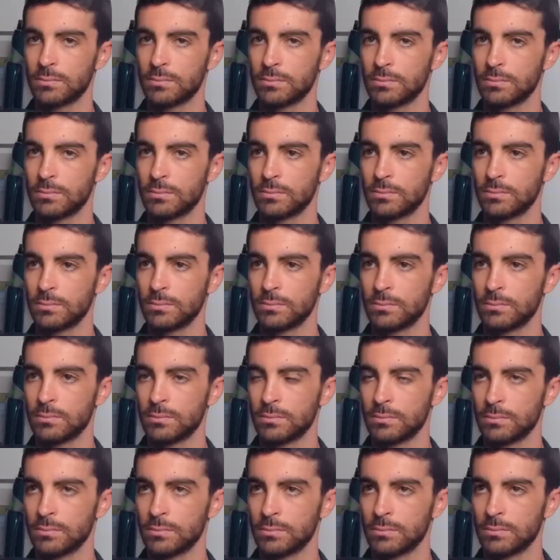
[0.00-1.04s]

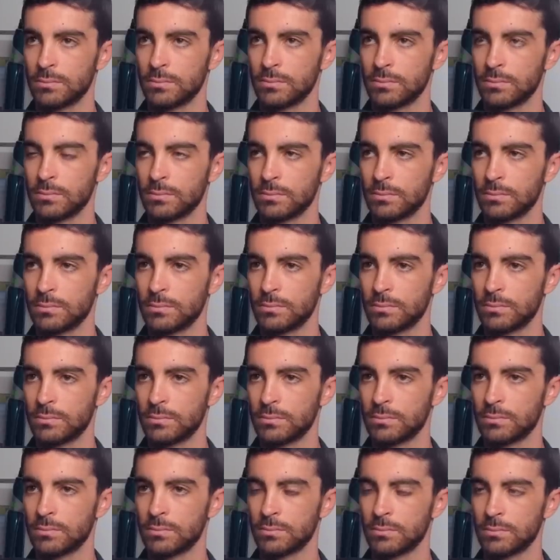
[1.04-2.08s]

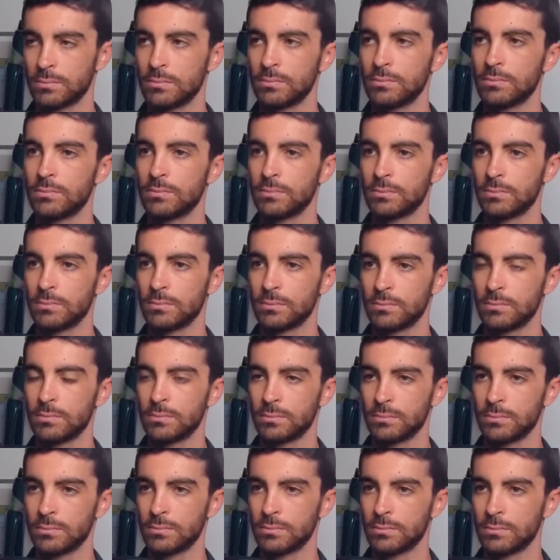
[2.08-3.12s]

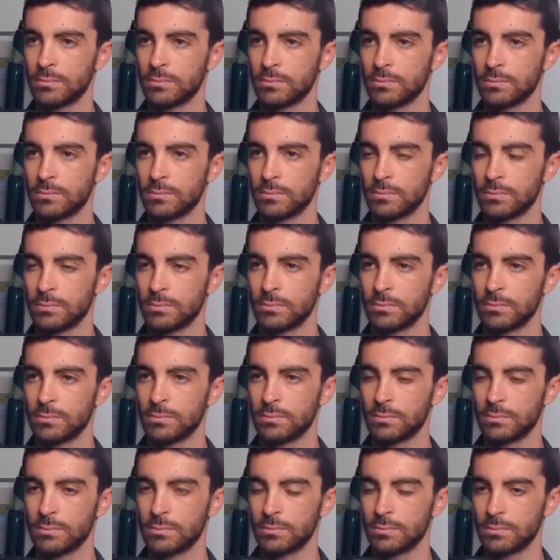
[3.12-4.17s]

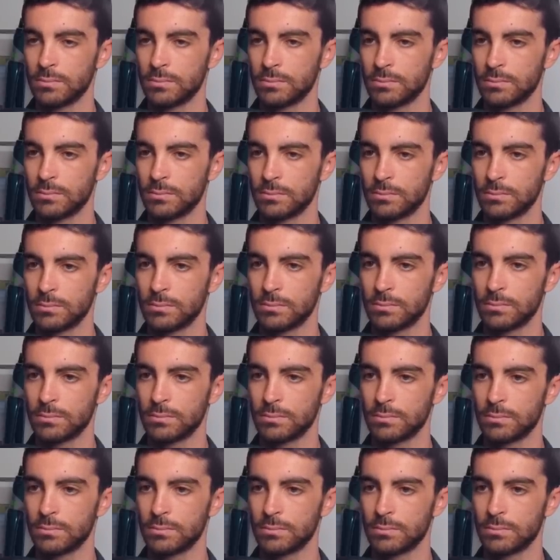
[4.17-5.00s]
No words are spoken by the person on screen.